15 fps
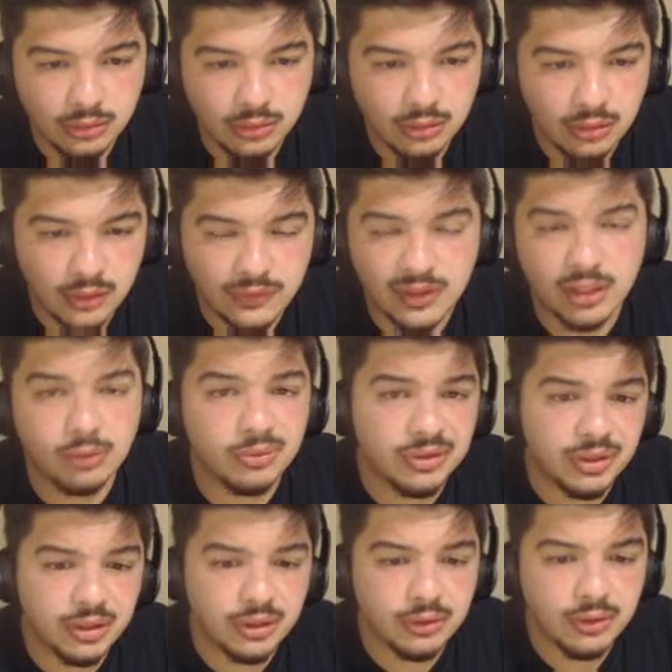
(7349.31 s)
because he had a really
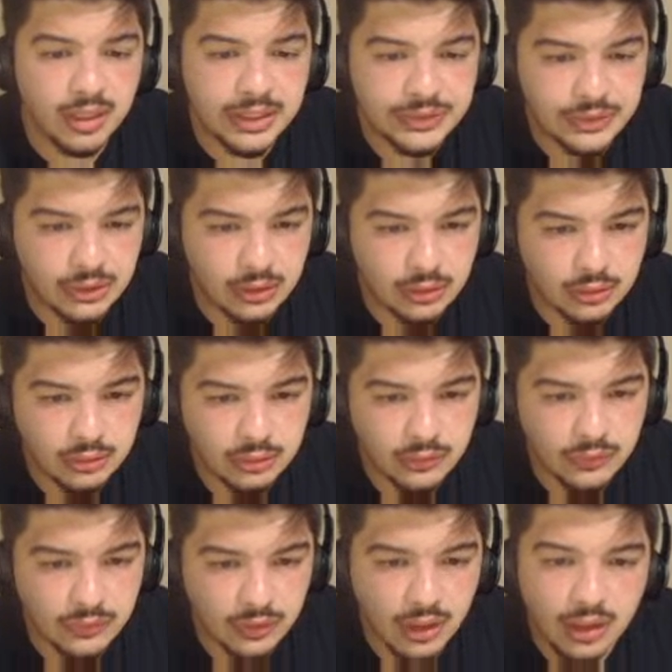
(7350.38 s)
good year last year.
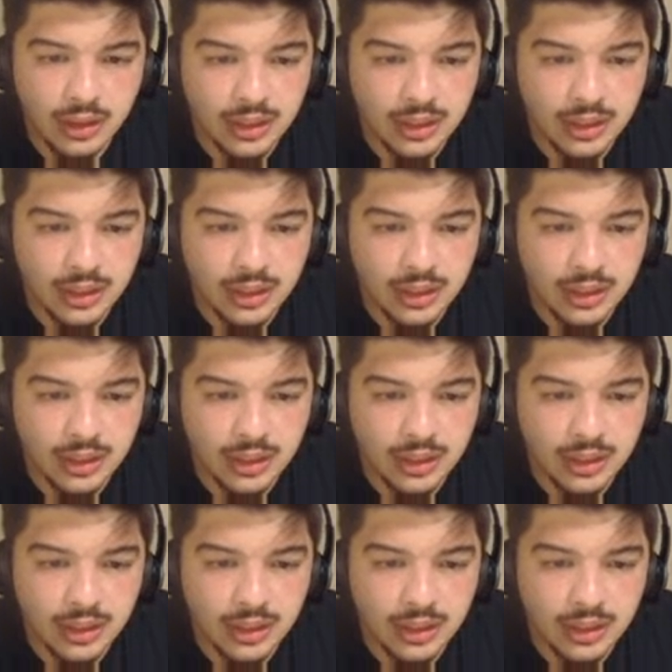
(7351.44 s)
So I like